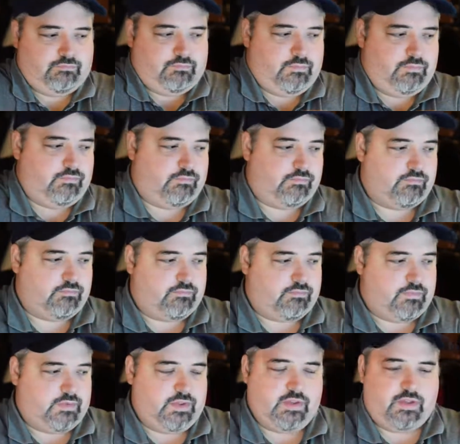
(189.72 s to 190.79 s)
Mm,
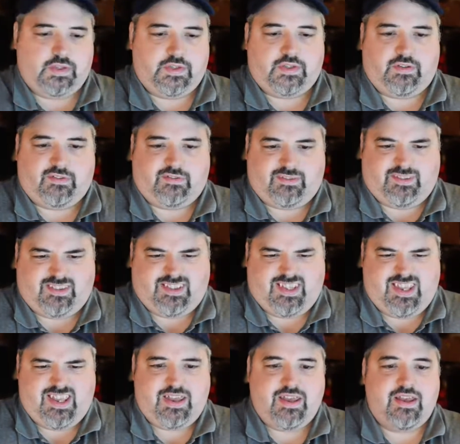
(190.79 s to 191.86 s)
interesting.
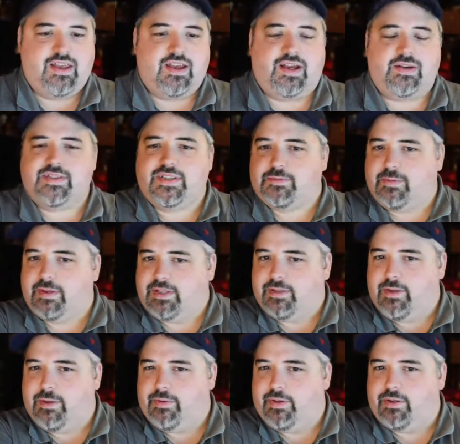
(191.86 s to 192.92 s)
I was expecting
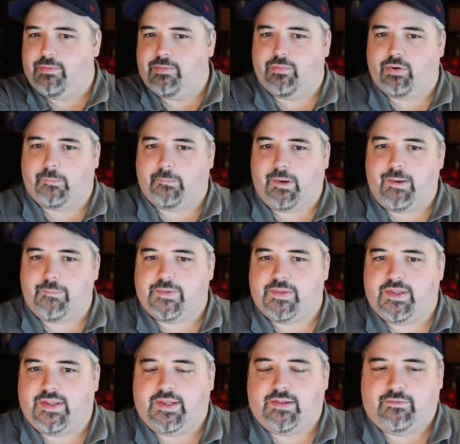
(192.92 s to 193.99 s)
maybe a little bit more pop than
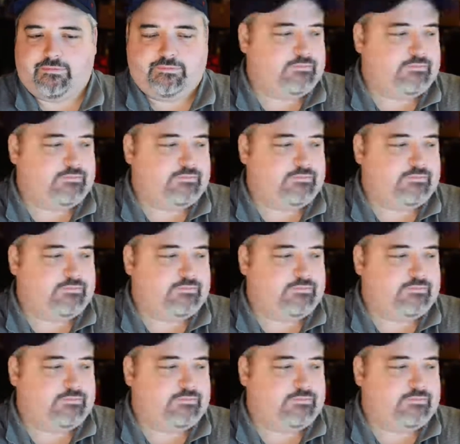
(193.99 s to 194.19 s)
that.